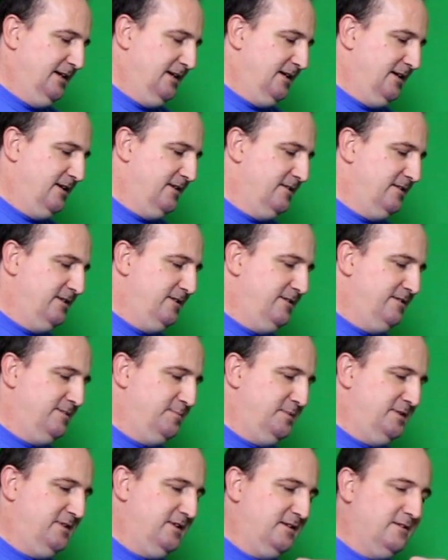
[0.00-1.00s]
Uh, these
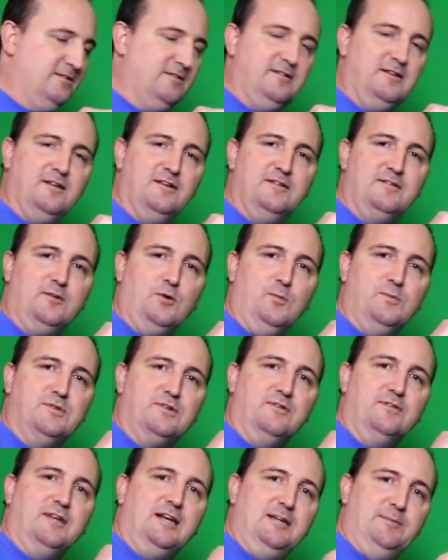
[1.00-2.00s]
particular telescopes
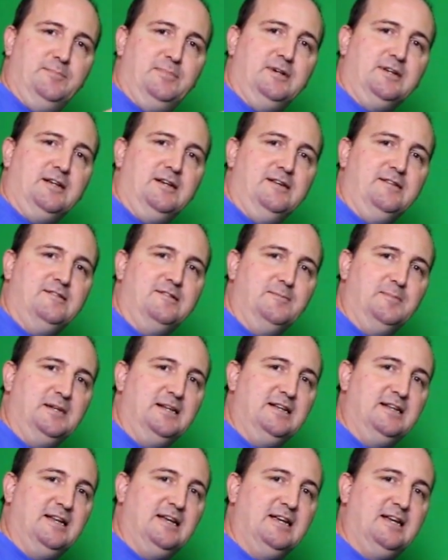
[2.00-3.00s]
are light buckets,
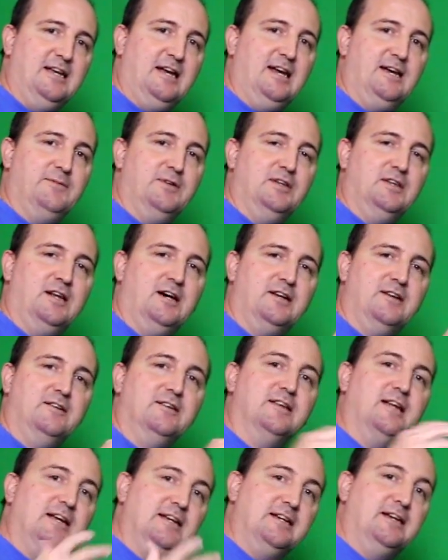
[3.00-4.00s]
meaning they have a lot of
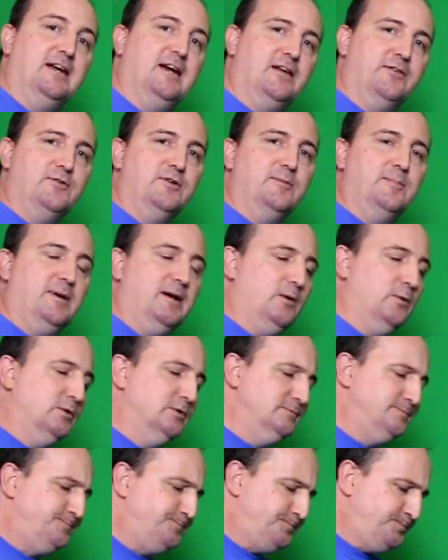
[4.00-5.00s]
light gathering
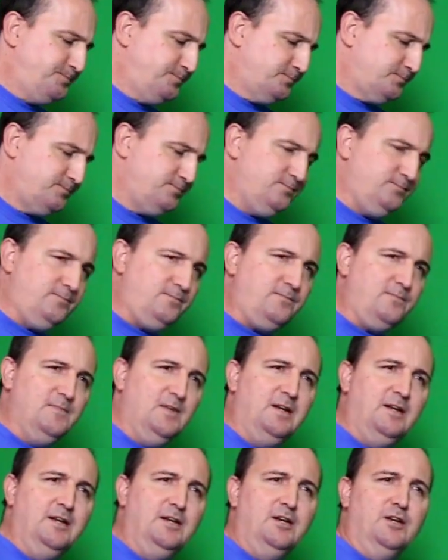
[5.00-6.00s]
power.
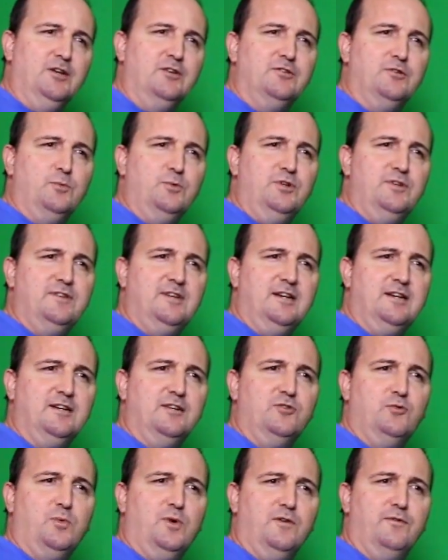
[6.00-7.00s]
So when you take
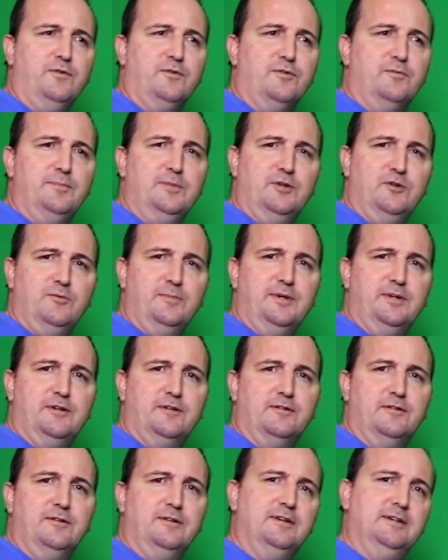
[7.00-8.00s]
a twelve hundred
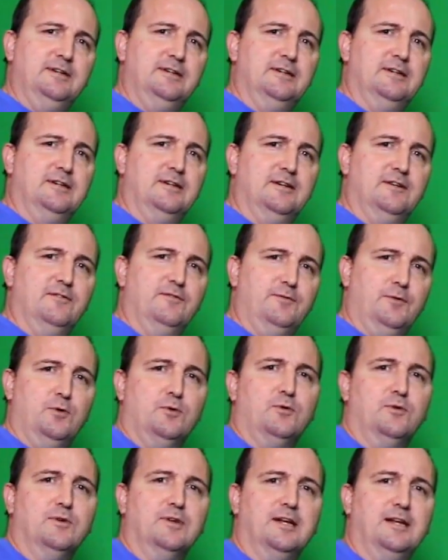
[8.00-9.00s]
millimeter uh,
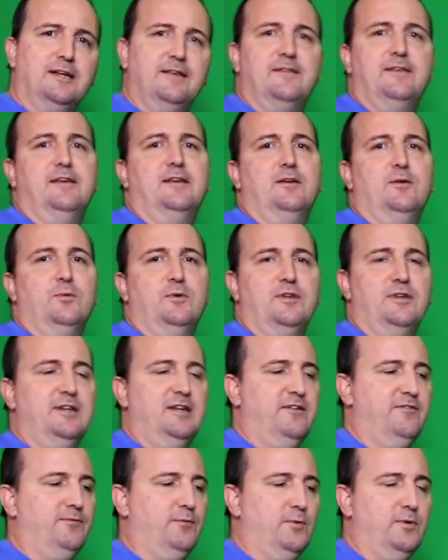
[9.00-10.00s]
focal length with an
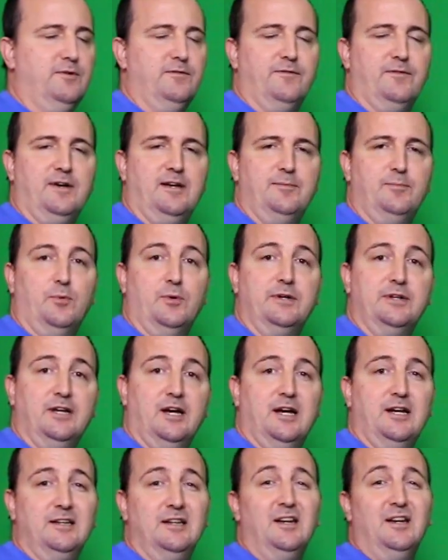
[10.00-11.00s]
f five point
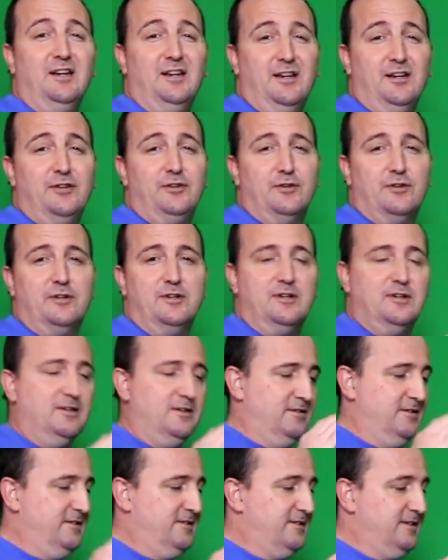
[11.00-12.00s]
nine, you're gonna
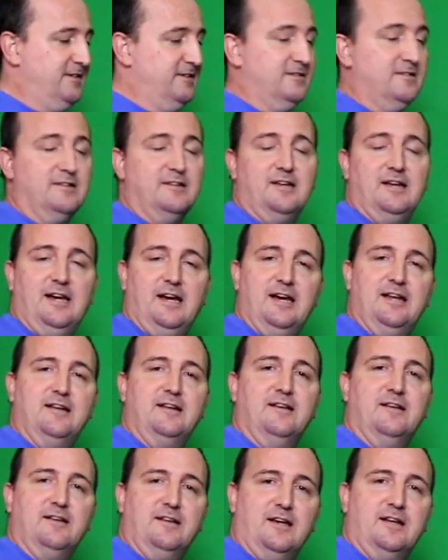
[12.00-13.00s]
this thing's gonna add
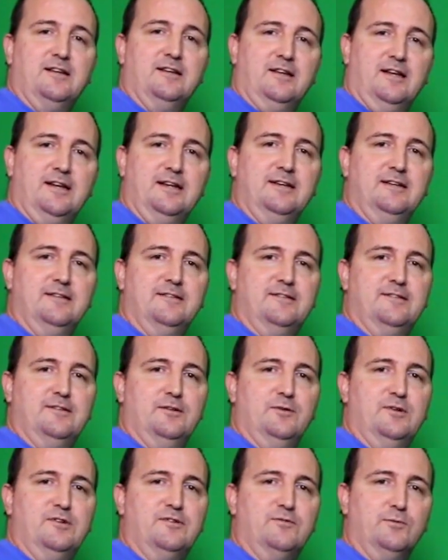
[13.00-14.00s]
in a lot of light,
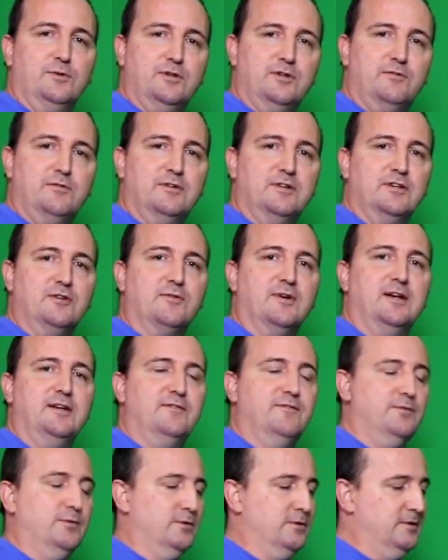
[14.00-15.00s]
so it's really really
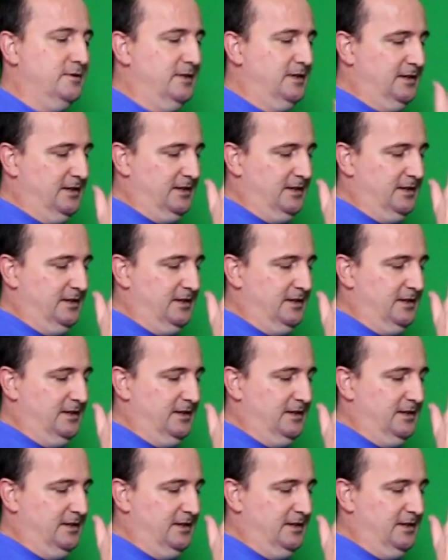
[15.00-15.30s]
great for